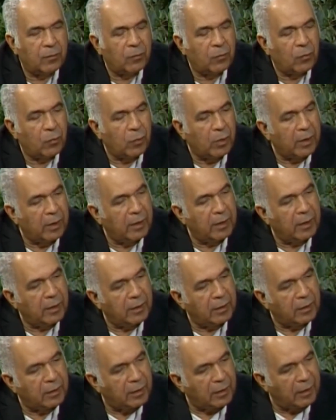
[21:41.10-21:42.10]
we
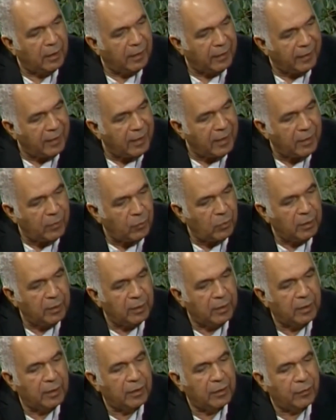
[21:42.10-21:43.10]
again want to
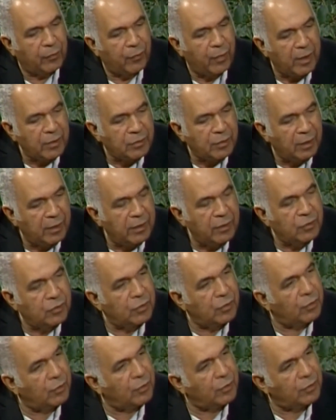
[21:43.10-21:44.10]
congratulate
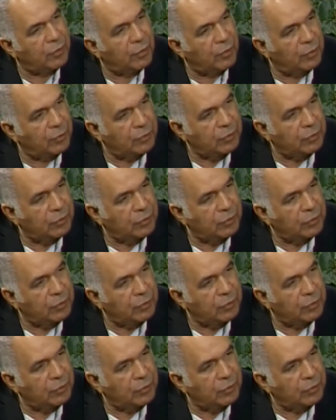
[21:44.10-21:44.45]
you on your